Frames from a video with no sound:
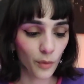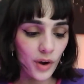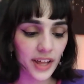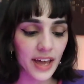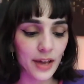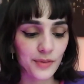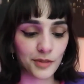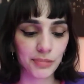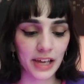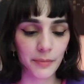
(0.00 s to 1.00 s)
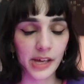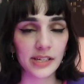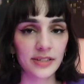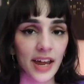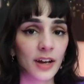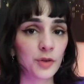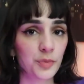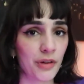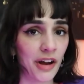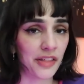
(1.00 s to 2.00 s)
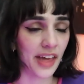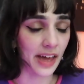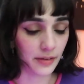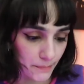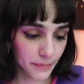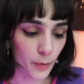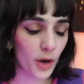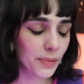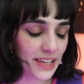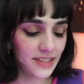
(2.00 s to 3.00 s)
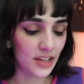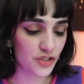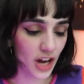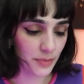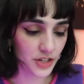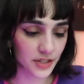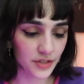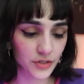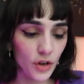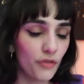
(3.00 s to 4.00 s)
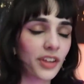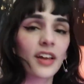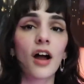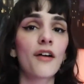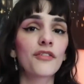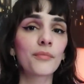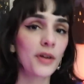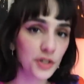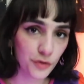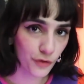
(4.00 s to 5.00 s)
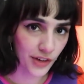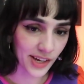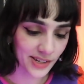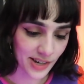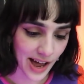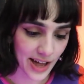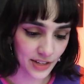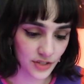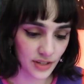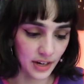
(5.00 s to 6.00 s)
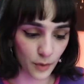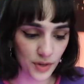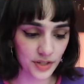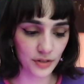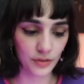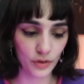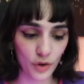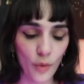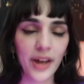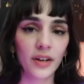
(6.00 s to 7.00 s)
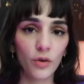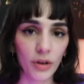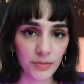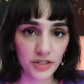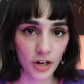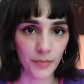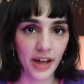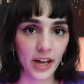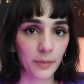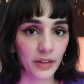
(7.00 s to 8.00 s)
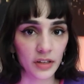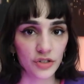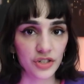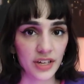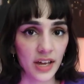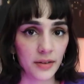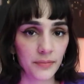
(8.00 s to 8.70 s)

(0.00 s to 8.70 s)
What I ate was plant-based, and I was proud of that. My workplace lunch options don't really offer much for vegan diets, and I wasn't quite equipped to start packing my lunches yet.